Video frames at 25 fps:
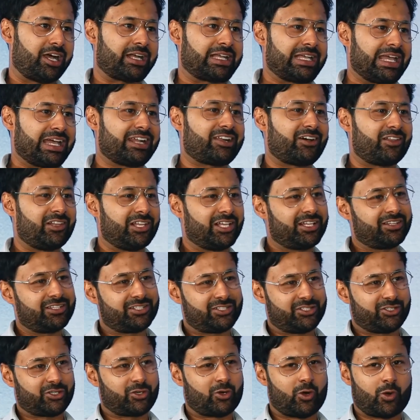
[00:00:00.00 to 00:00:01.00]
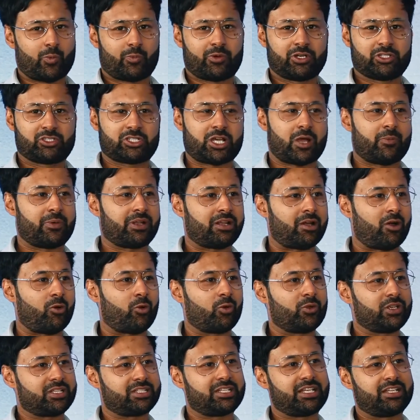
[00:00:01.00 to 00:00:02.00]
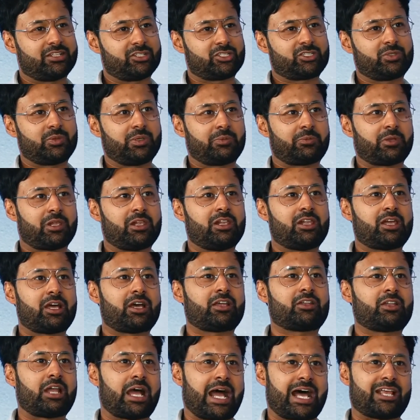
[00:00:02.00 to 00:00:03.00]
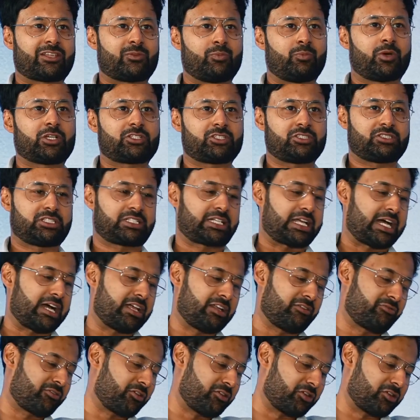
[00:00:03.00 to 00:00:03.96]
Again, I learned this in the corporate job, and I always say this to people, learn as much as you can.